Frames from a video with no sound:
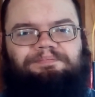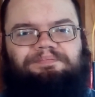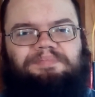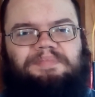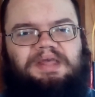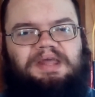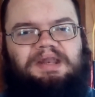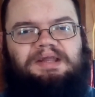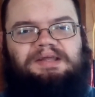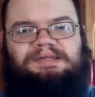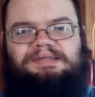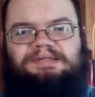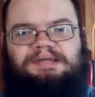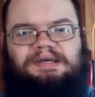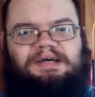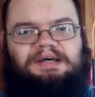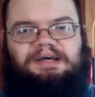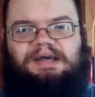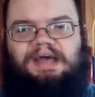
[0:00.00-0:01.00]
it is
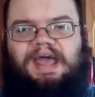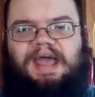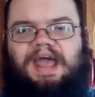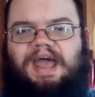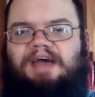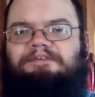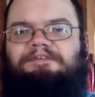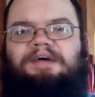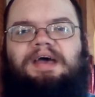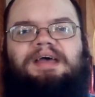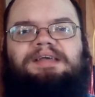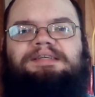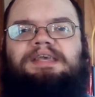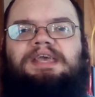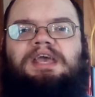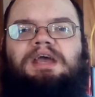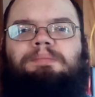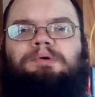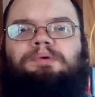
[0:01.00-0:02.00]
a half-ass
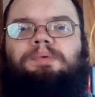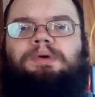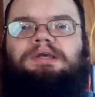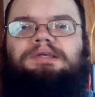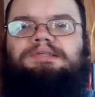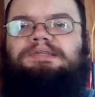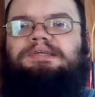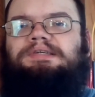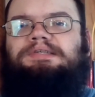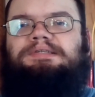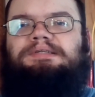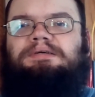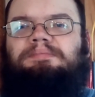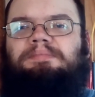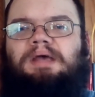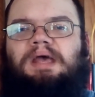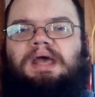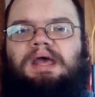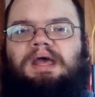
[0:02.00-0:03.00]
camera rig
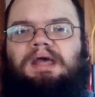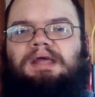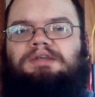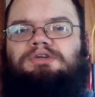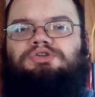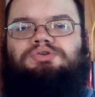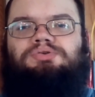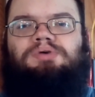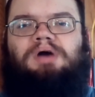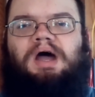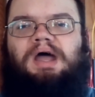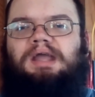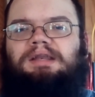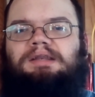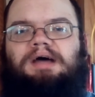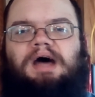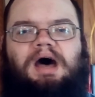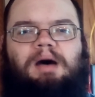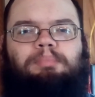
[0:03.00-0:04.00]
system, and trying
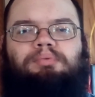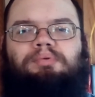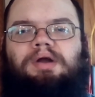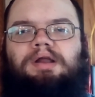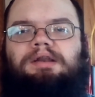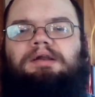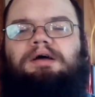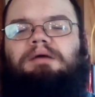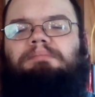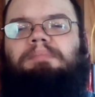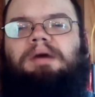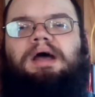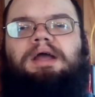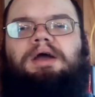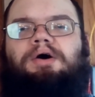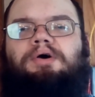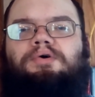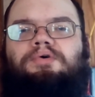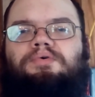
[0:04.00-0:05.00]
to operate it on my
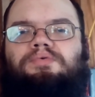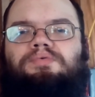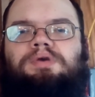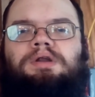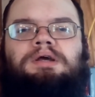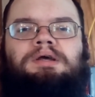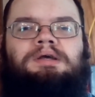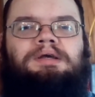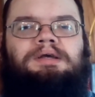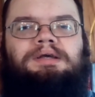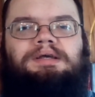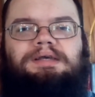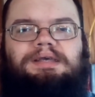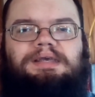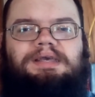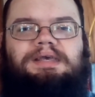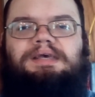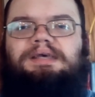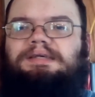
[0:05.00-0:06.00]
own
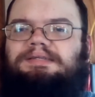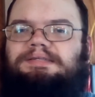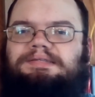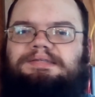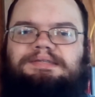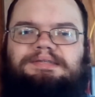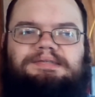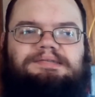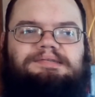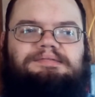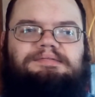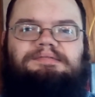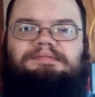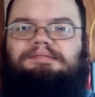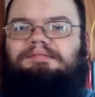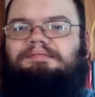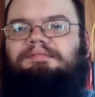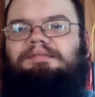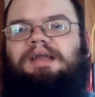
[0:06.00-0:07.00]
is
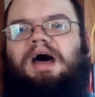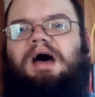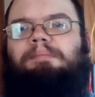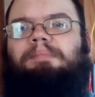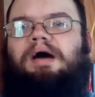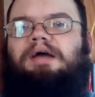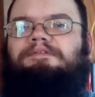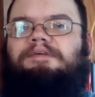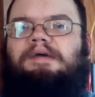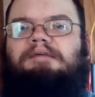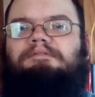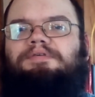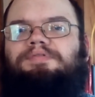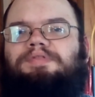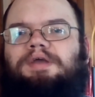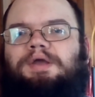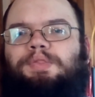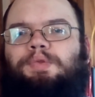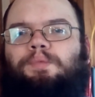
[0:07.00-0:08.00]
not my favorite
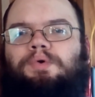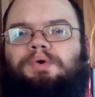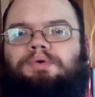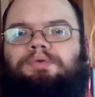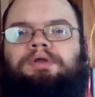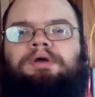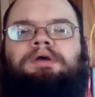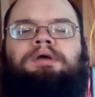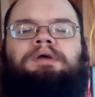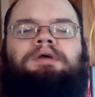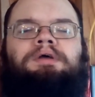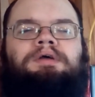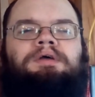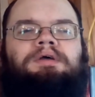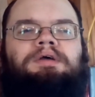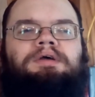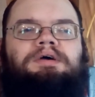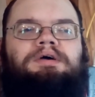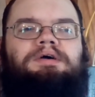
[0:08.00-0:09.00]
thing in the world.
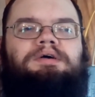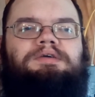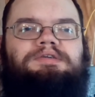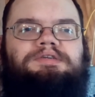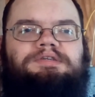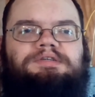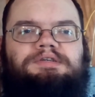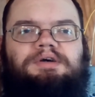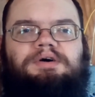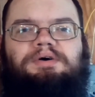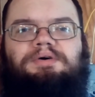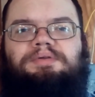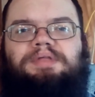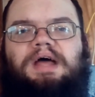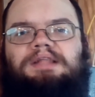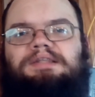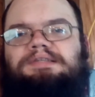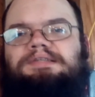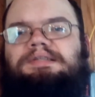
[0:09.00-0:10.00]
So
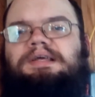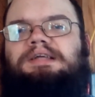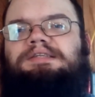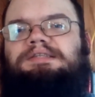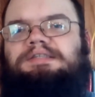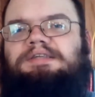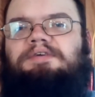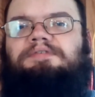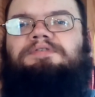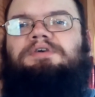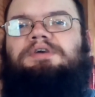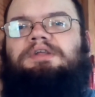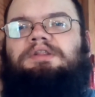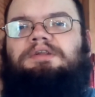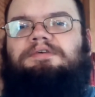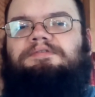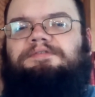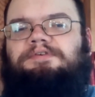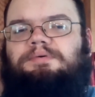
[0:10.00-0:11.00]
that's stuff you can
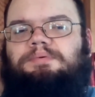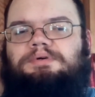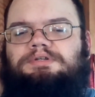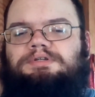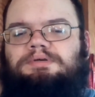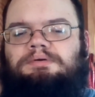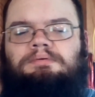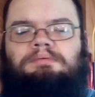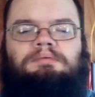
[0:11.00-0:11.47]
look forward to.